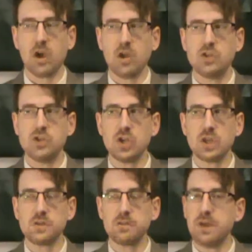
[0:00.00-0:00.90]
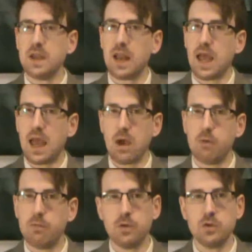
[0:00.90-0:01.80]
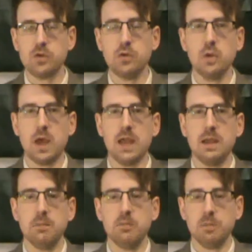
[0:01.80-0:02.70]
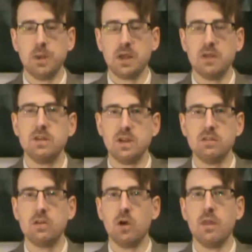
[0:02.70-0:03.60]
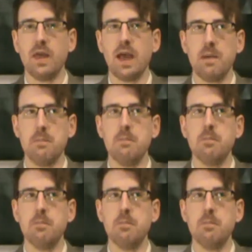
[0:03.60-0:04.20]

I just feel out of the two names, because he's got that